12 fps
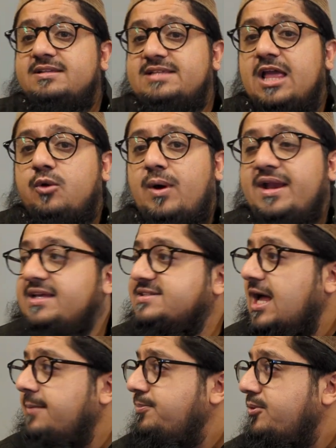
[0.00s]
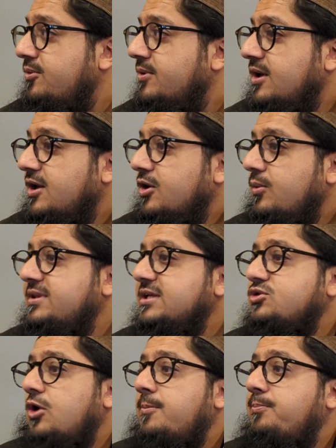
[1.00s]
take one example with the
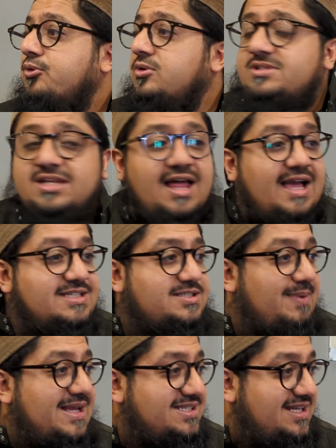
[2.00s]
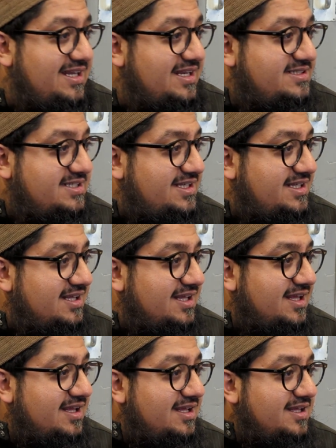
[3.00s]
sort of brutalized masculinity
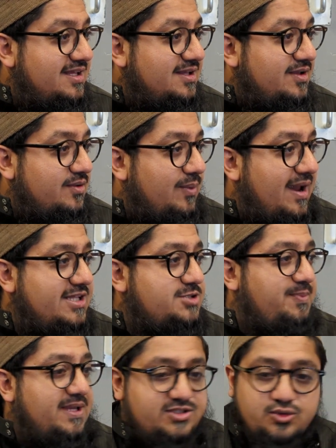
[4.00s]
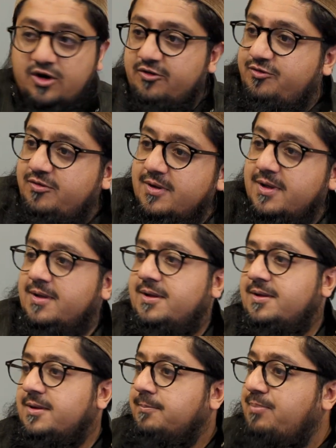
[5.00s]
where it's been sort of
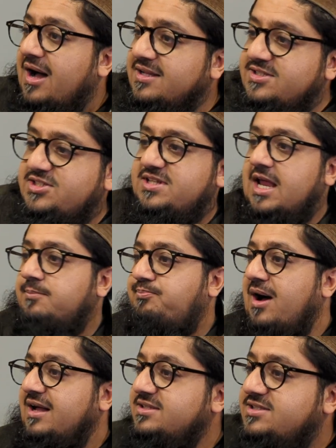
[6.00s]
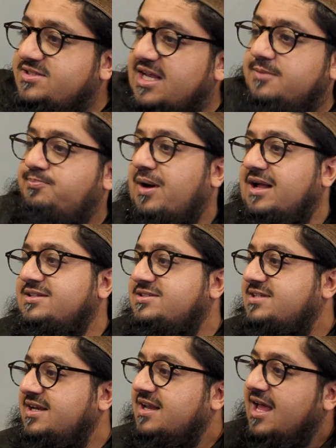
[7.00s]
punched and punched and
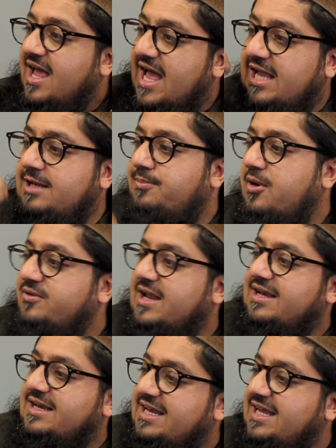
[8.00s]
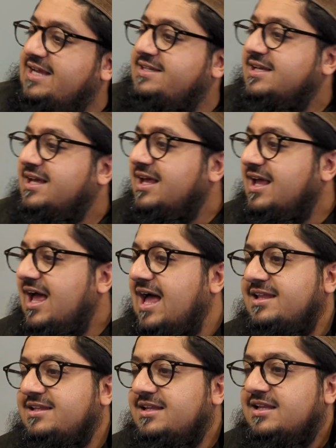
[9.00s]
punched and elbowed and kneed.
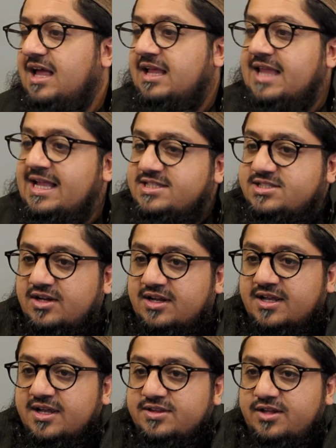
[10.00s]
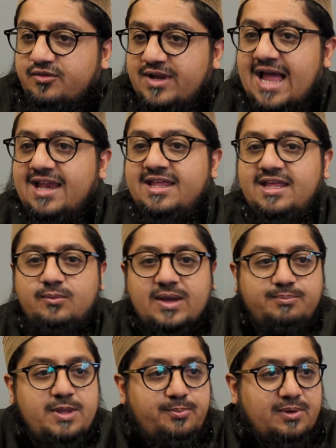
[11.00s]
And that's the reality where
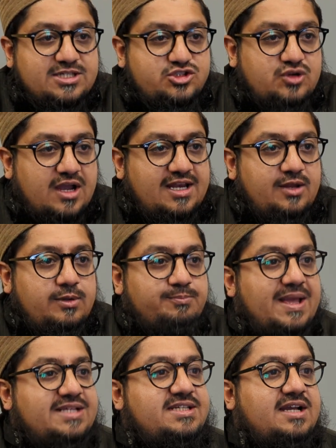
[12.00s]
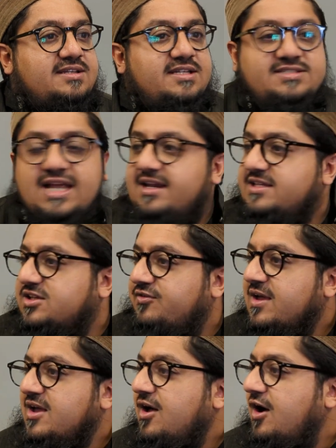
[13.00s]
people are struggling with basic understandings
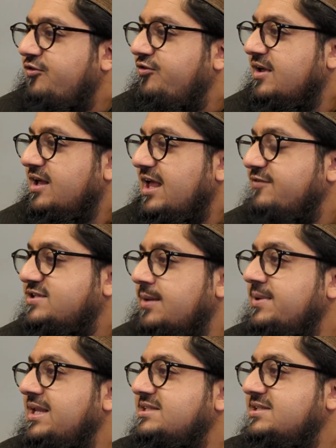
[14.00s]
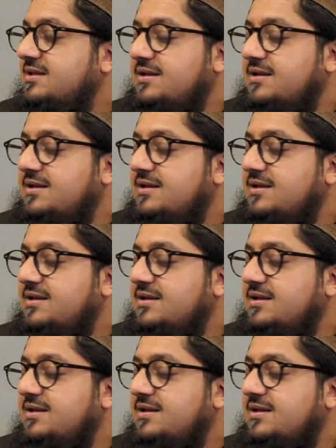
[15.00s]
of if somebody